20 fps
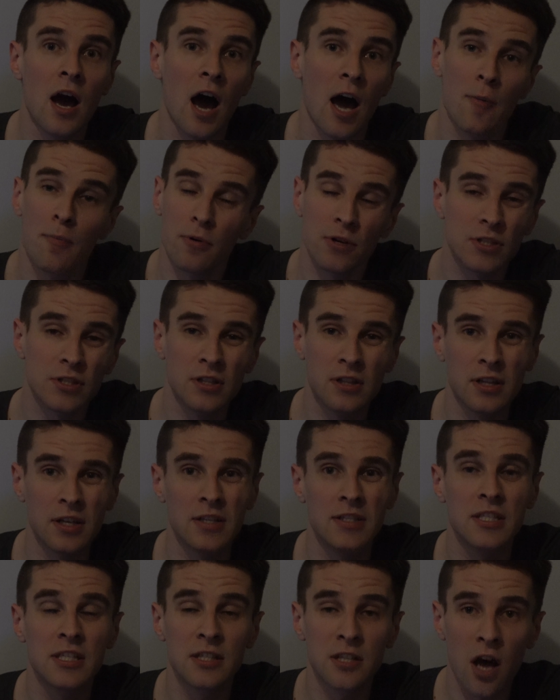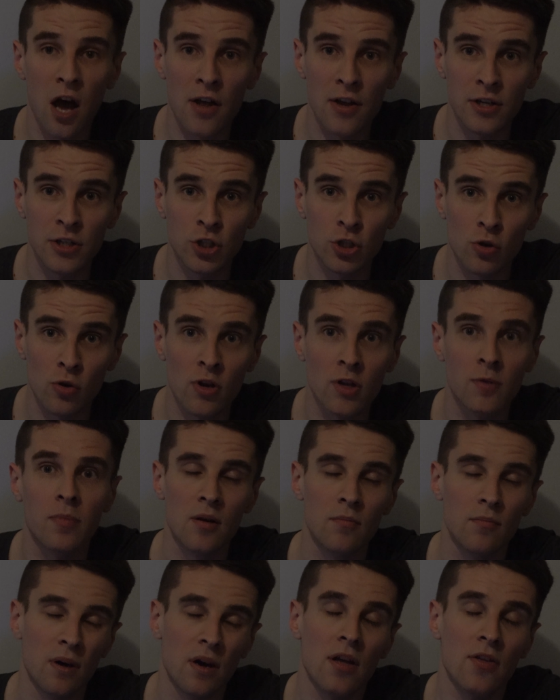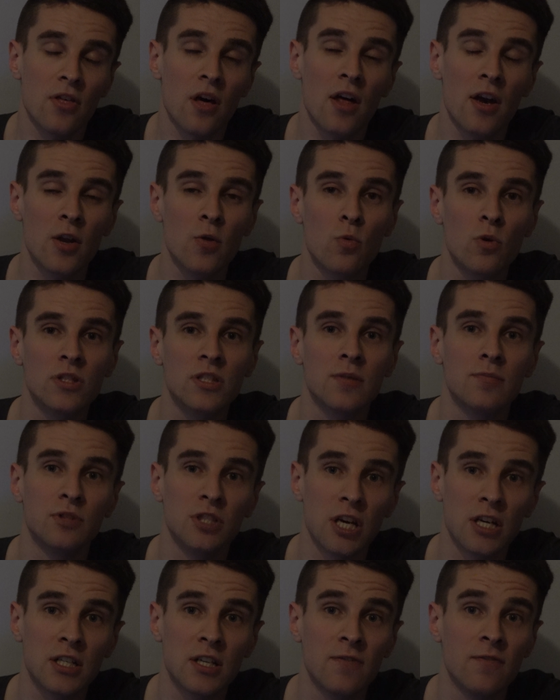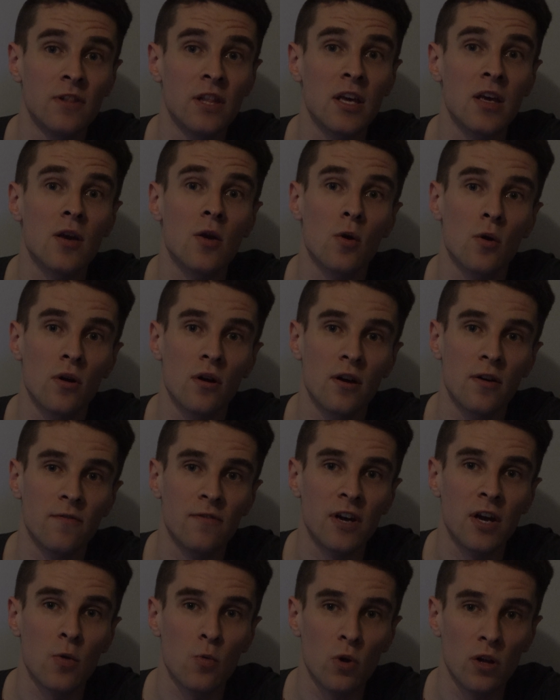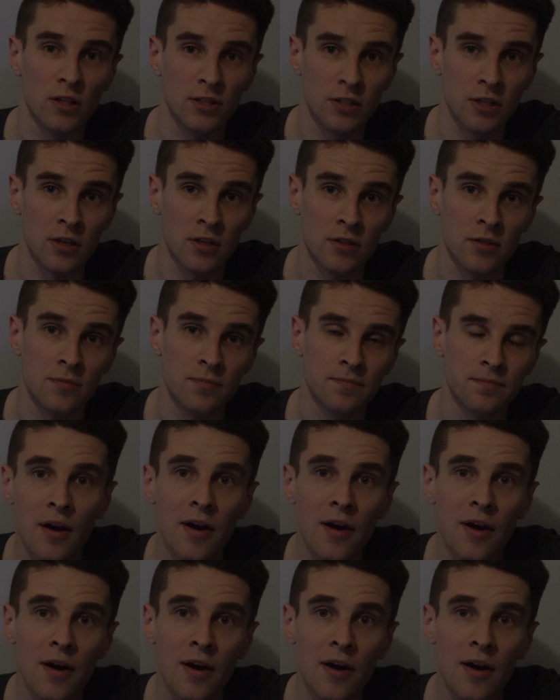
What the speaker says: I personally did not enjoy it, but I thought it was objectively very well done.